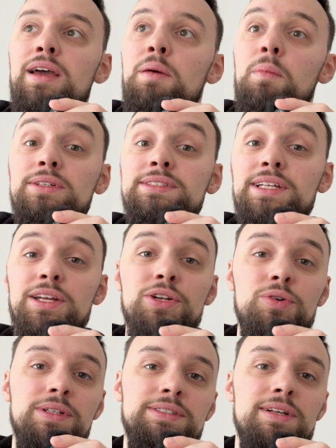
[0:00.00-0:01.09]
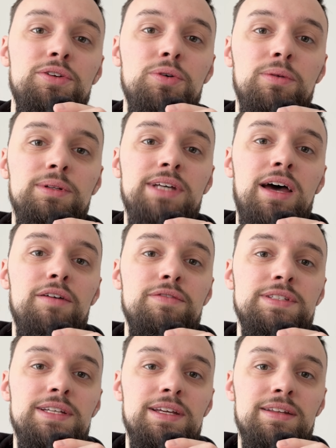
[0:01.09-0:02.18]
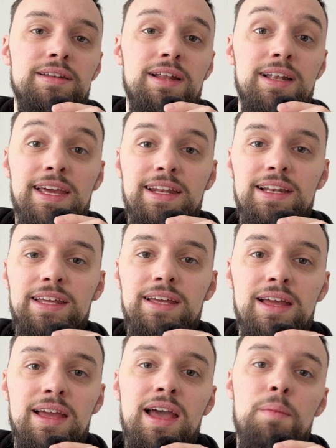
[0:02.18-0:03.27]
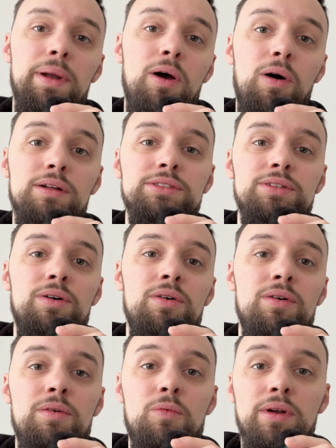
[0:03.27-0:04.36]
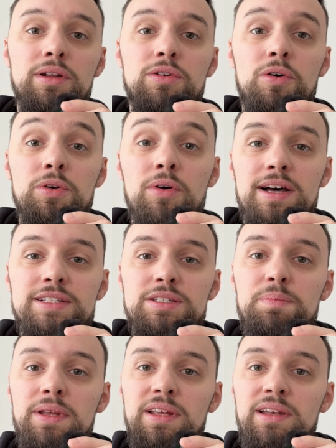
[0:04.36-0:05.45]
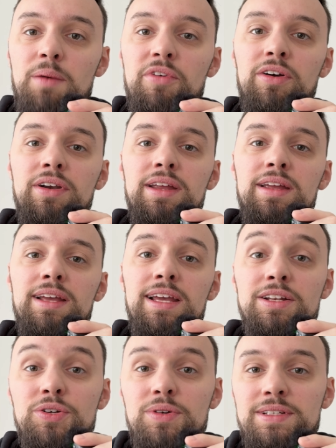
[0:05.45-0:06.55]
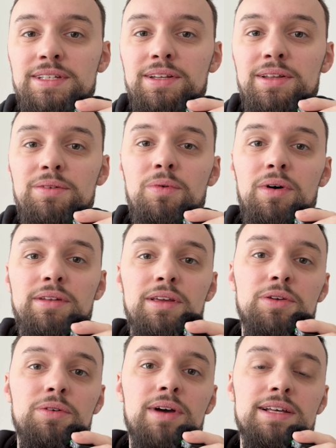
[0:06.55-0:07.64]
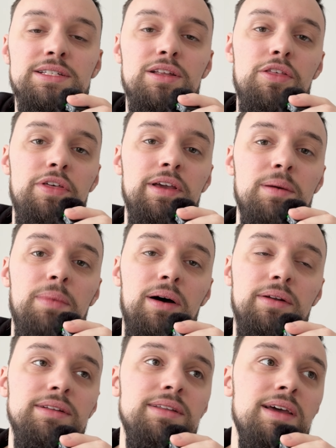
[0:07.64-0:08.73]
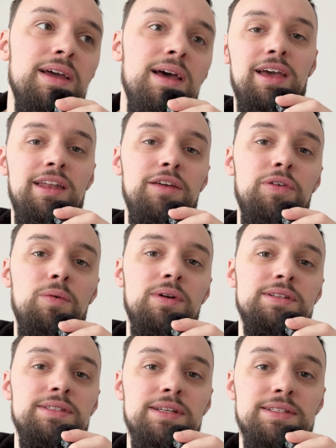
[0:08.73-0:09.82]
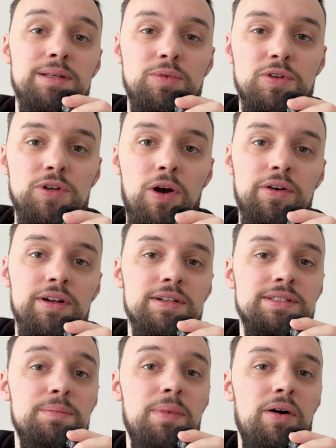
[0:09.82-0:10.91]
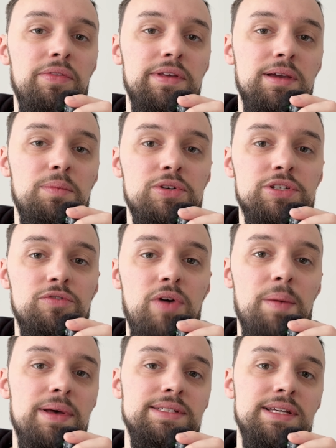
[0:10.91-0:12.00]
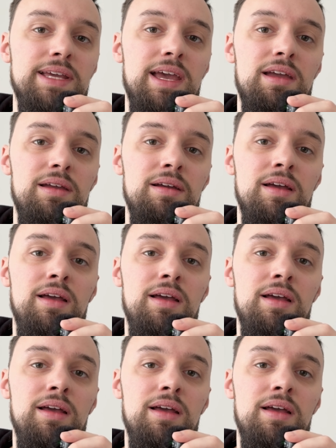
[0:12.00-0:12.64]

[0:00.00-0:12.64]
most interesting tools I've seen lately, but I also want to know your guys' opinion. I'm very interested in what you guys think about it. And if you want to see some tutorials about the Immersive Web SDK,